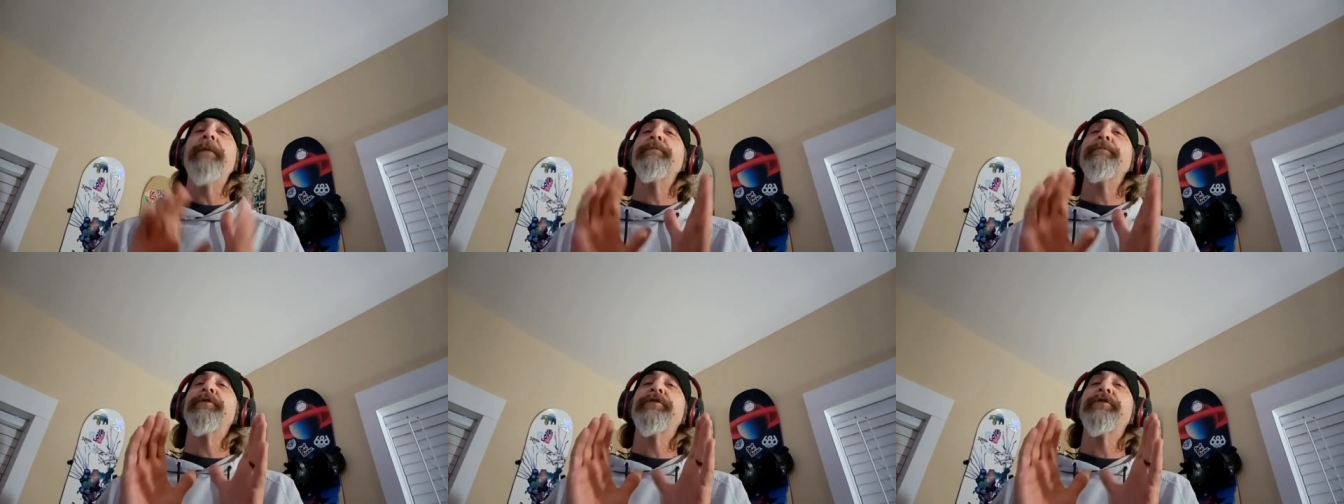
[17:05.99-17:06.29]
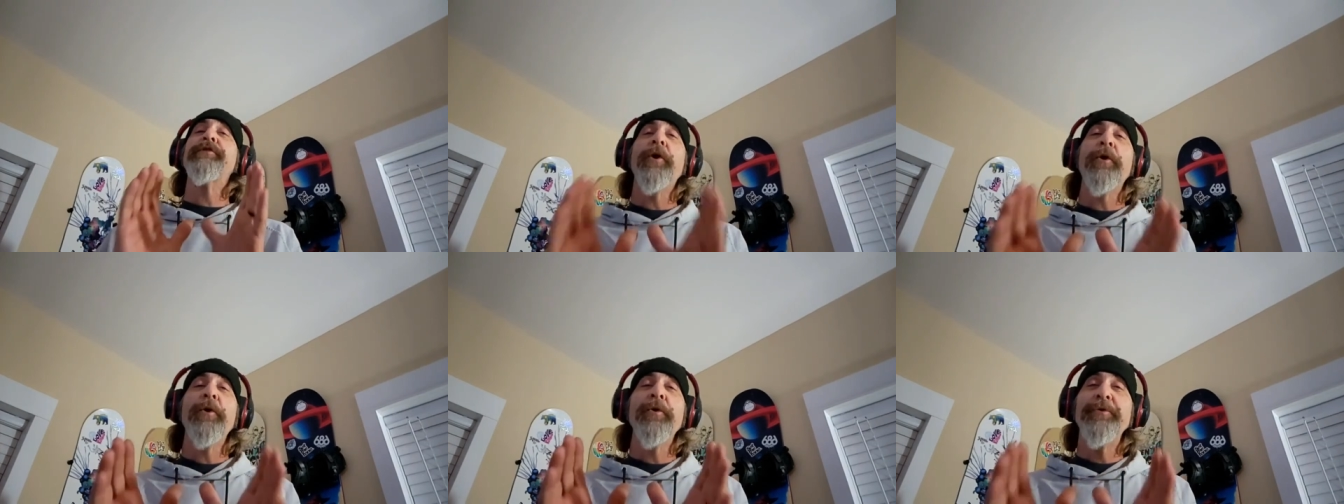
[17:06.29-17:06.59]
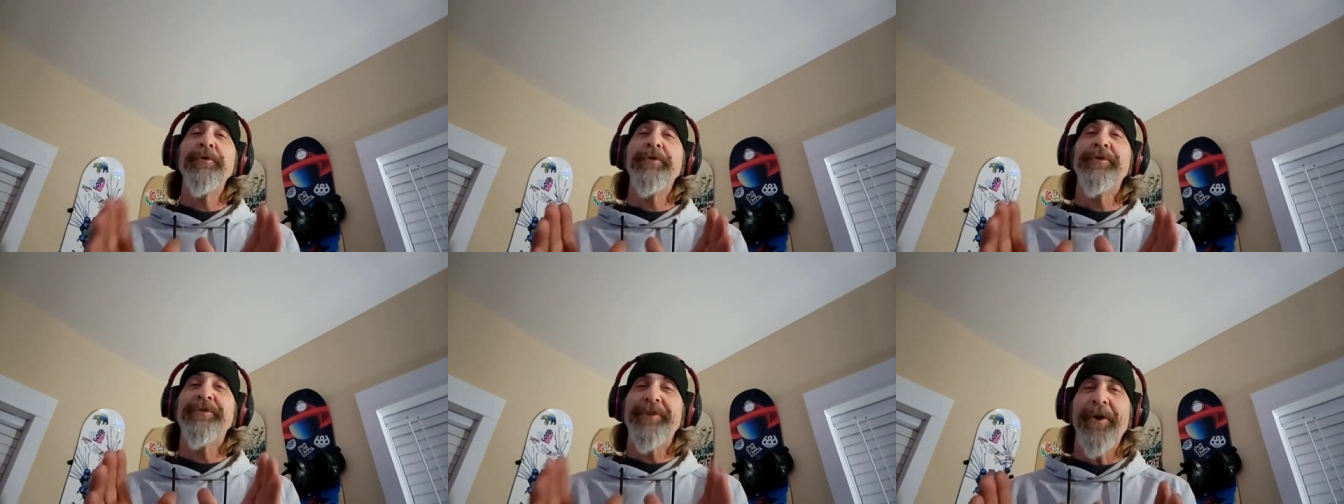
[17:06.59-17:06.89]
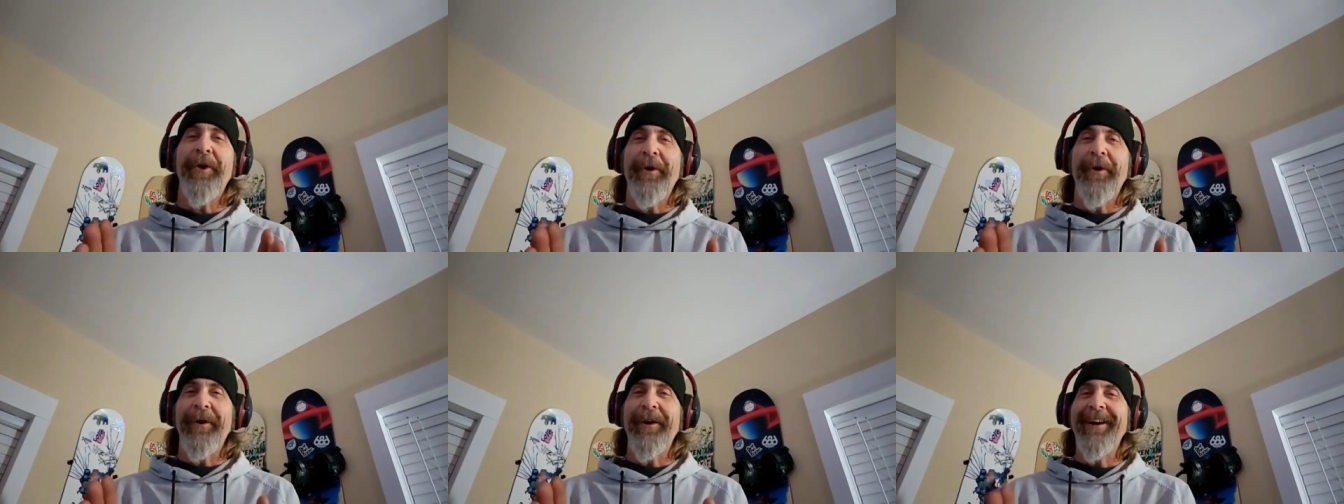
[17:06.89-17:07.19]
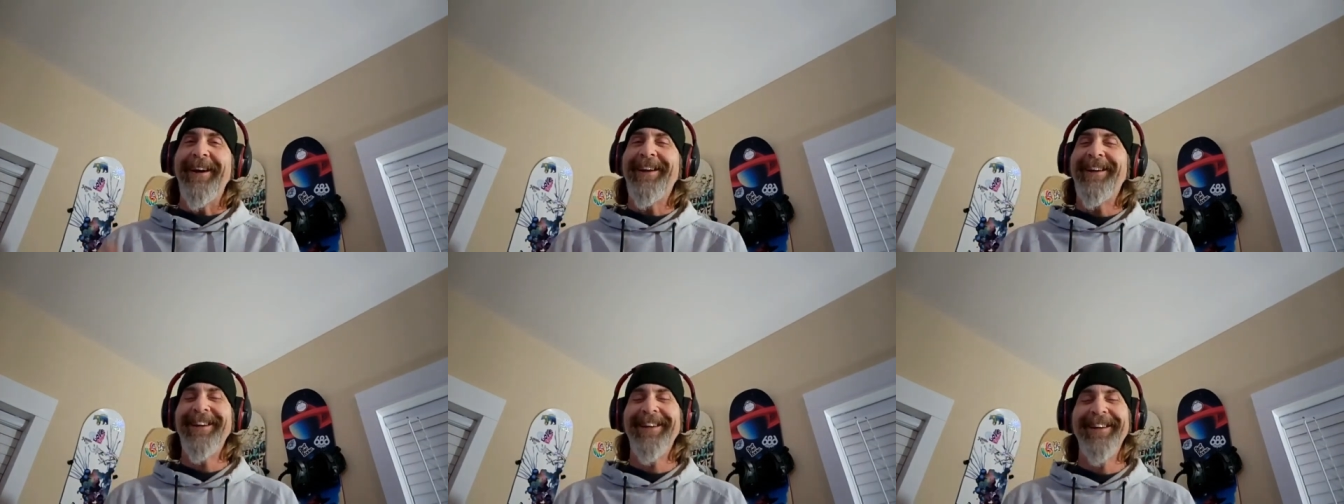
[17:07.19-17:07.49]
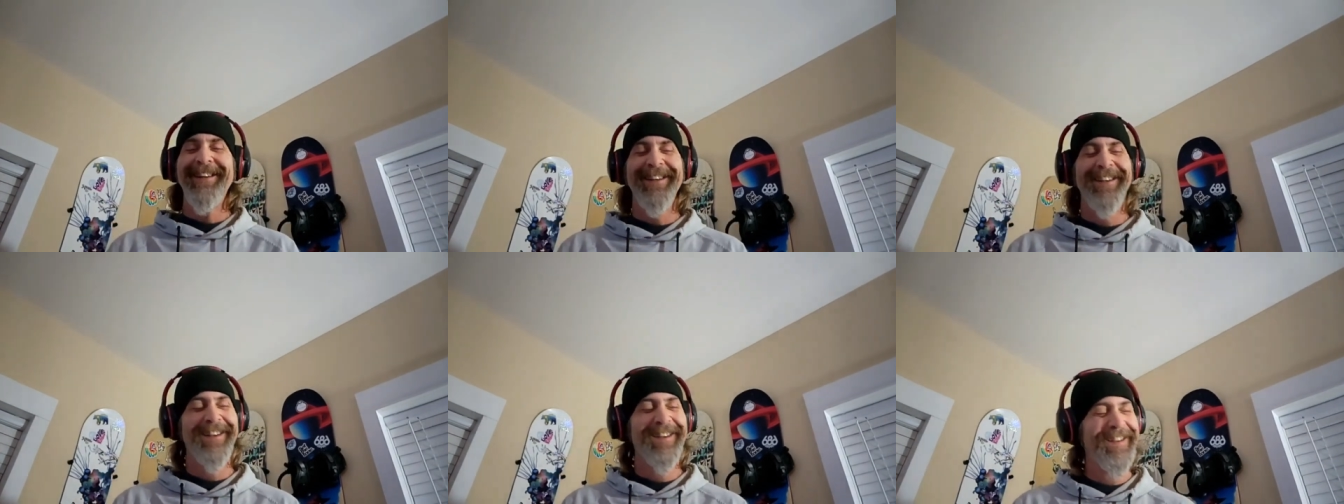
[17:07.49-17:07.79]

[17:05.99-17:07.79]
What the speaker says: I'm so sorry.